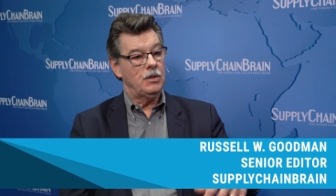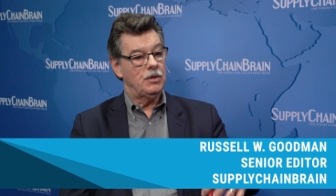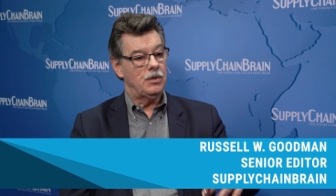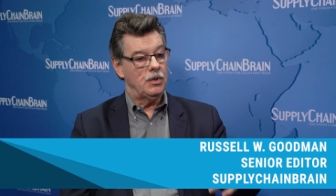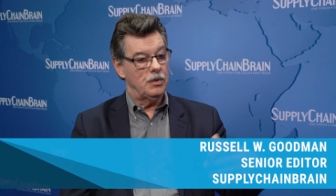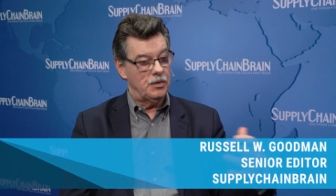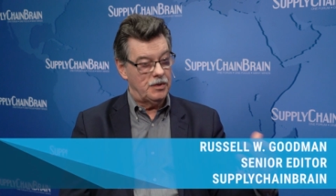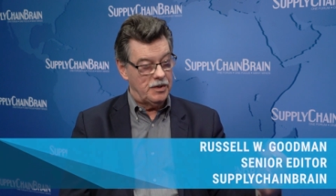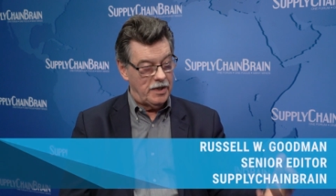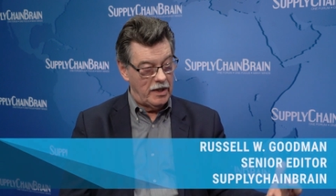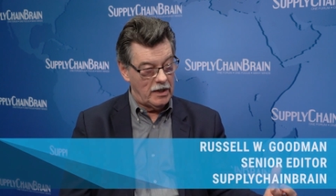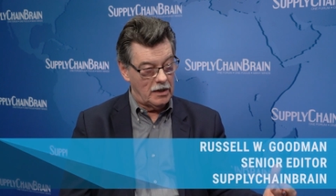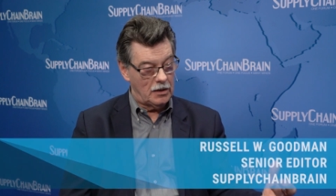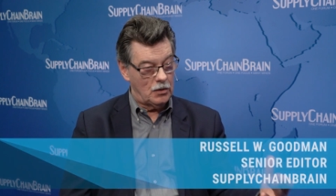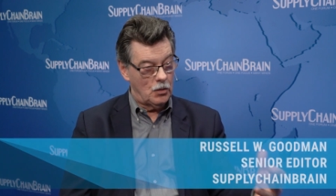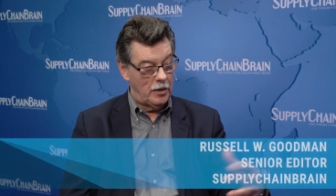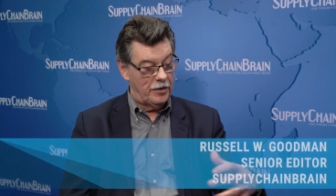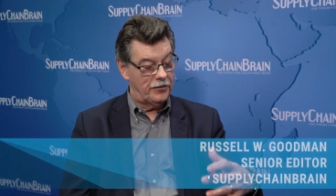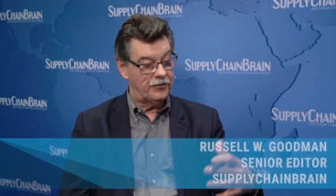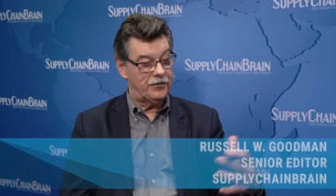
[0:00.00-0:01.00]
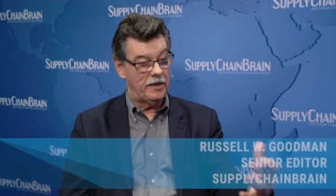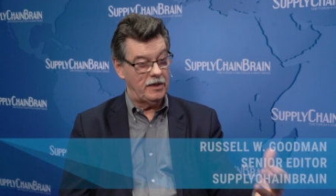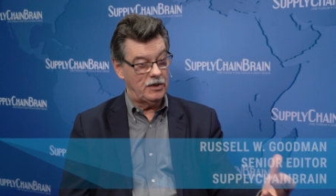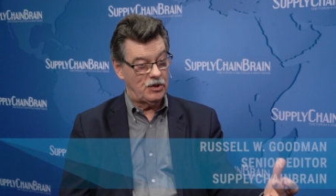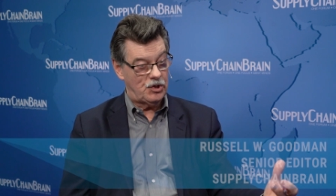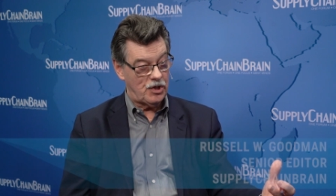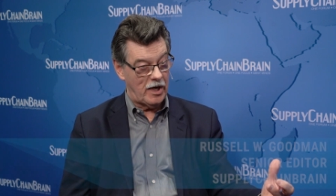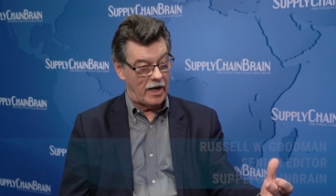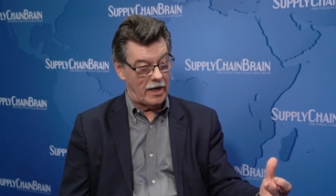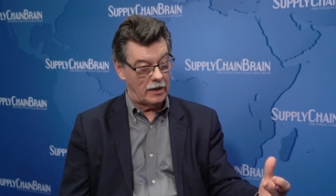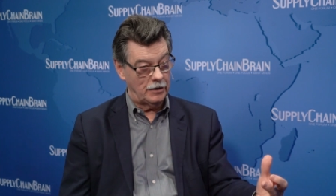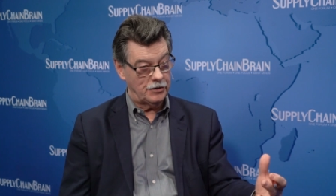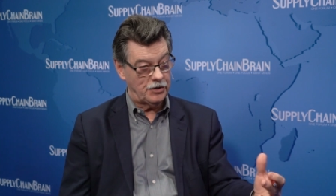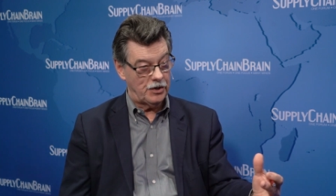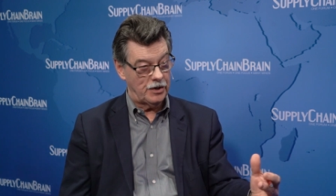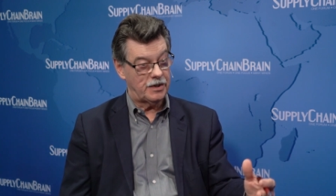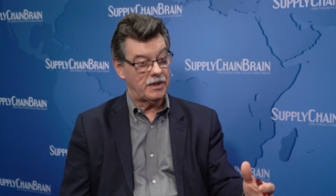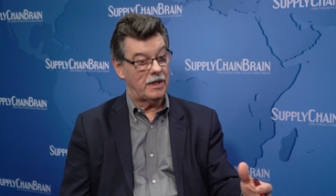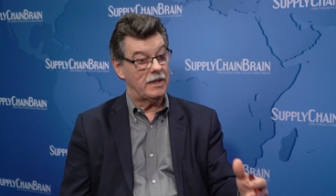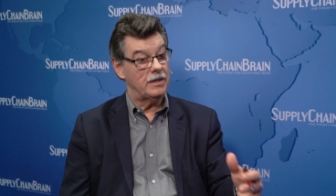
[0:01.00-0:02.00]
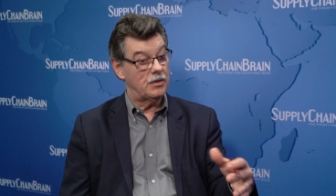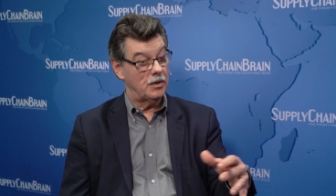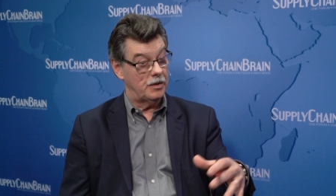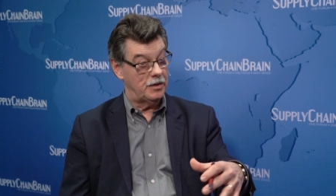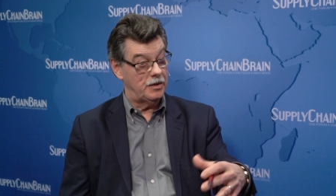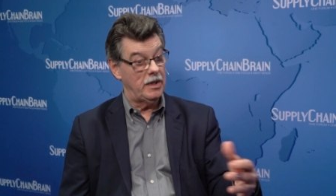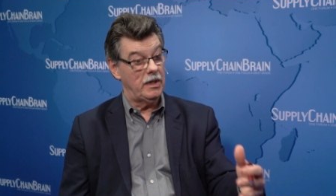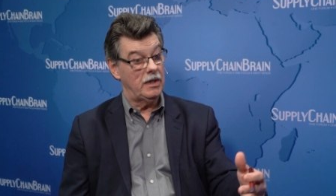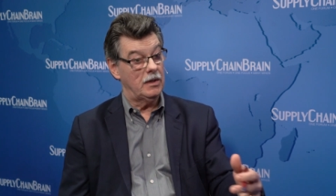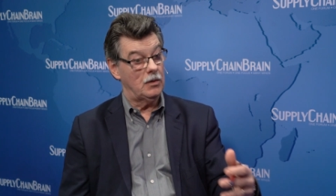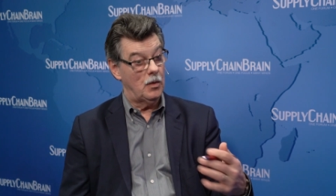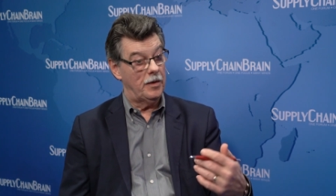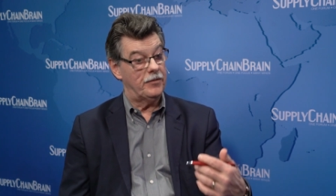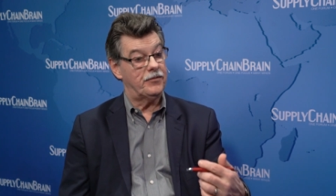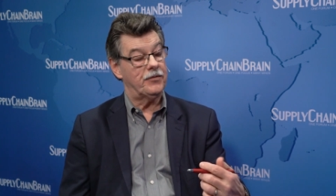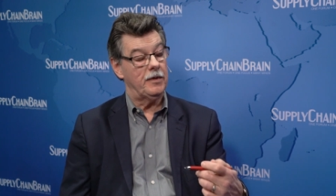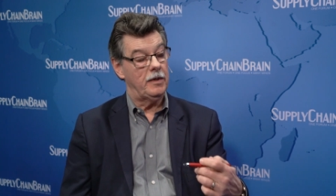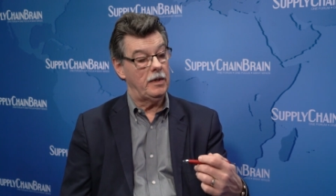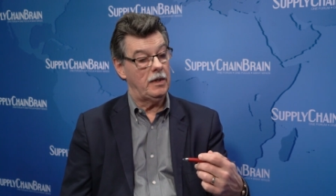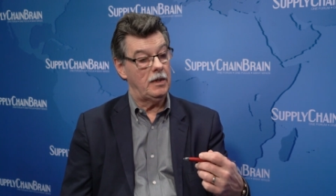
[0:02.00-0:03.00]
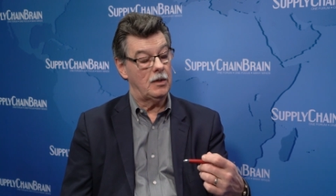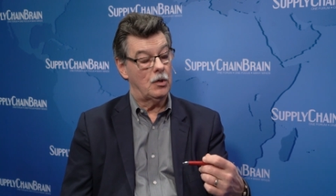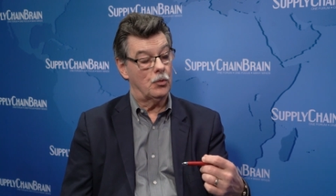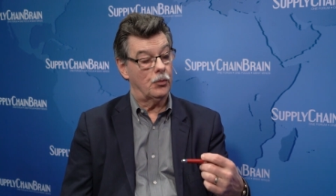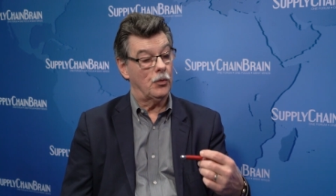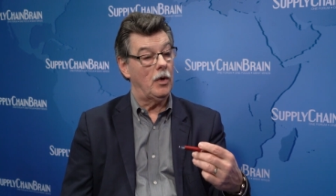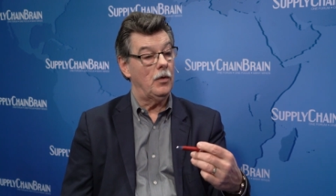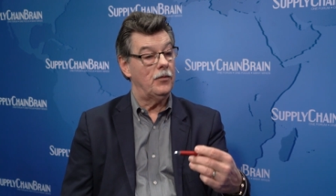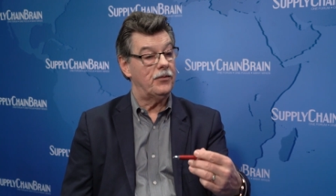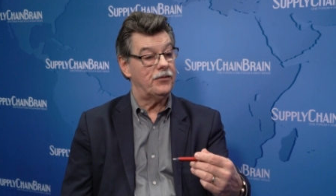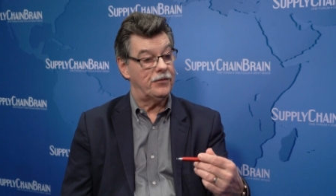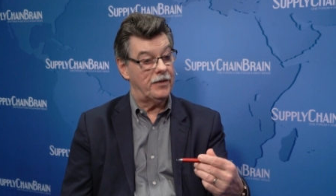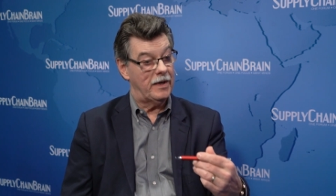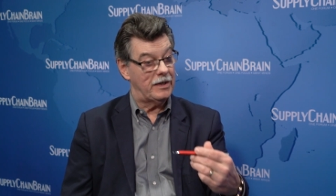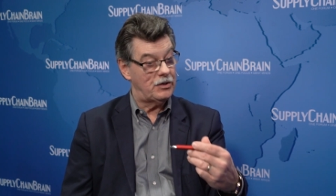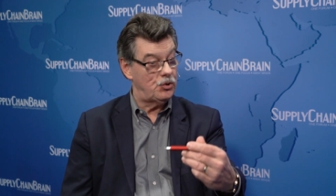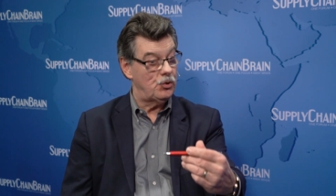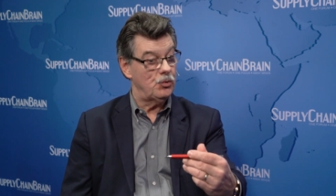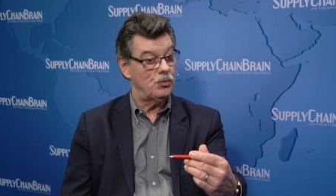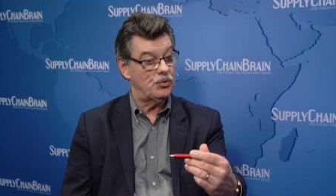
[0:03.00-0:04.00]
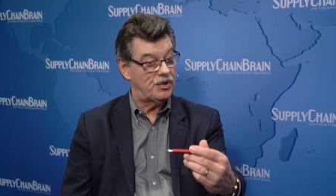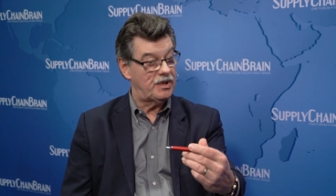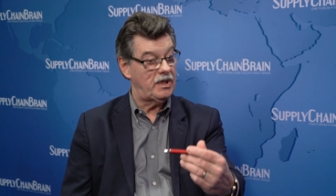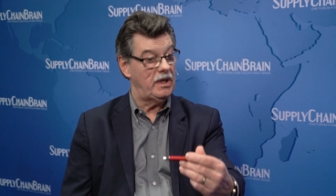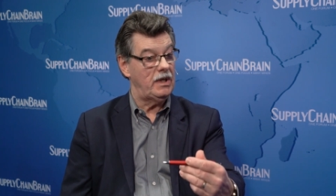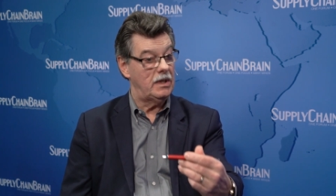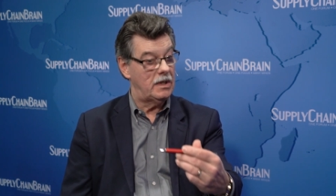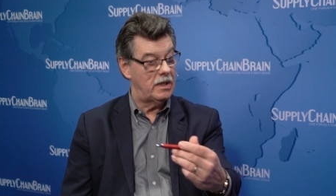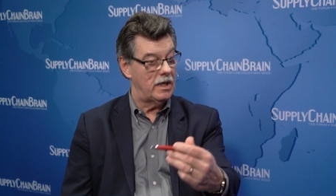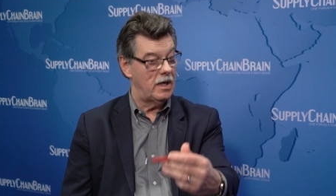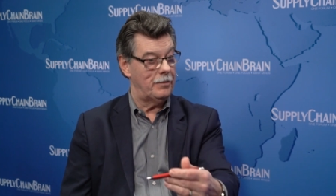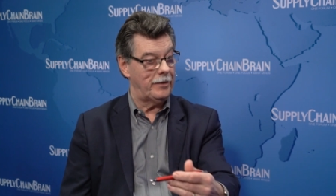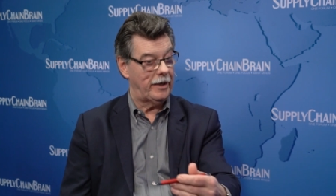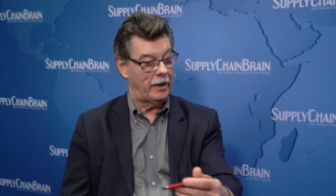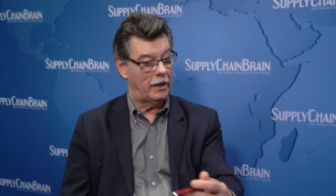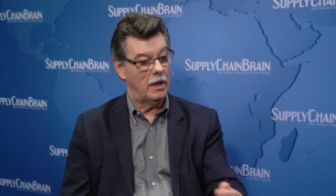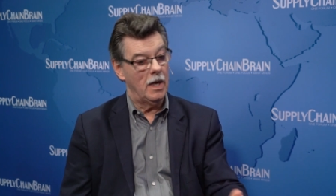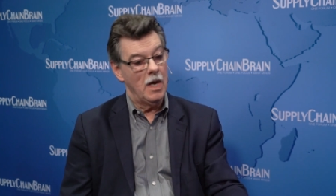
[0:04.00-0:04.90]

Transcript: to deal with these challenges and to deal with the growth that you see coming.